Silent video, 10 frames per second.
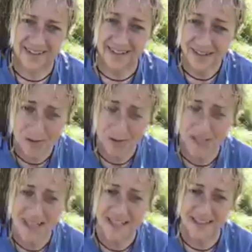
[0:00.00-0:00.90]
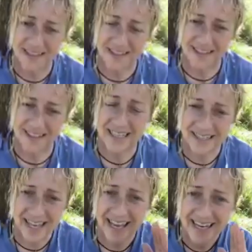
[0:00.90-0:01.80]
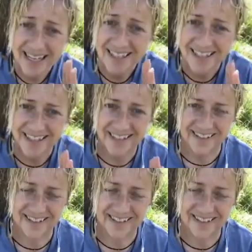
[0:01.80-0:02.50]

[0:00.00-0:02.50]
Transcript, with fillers: That's what it is. It's energy.